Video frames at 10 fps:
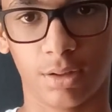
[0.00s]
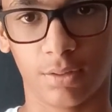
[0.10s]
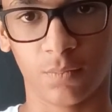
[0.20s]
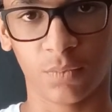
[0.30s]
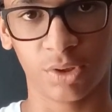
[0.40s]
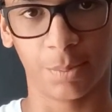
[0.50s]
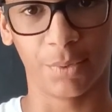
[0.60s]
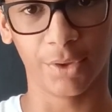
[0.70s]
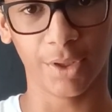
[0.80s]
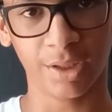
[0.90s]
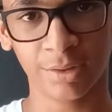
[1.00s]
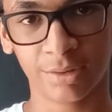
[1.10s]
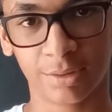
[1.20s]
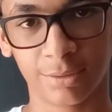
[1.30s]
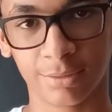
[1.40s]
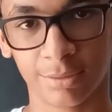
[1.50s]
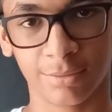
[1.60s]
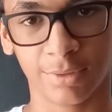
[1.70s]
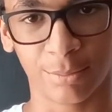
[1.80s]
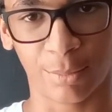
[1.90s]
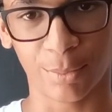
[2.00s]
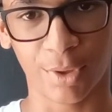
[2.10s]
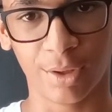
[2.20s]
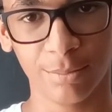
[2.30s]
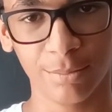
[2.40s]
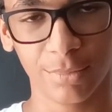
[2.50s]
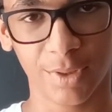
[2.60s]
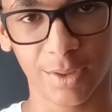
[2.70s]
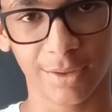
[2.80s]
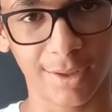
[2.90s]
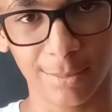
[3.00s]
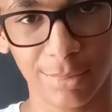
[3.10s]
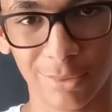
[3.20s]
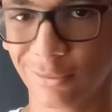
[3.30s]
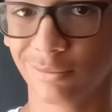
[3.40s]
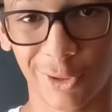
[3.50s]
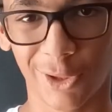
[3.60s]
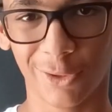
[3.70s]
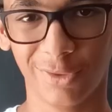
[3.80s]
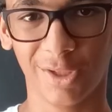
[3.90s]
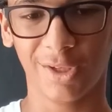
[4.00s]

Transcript: Invisible ace. Invisible pawn. Cup, you know.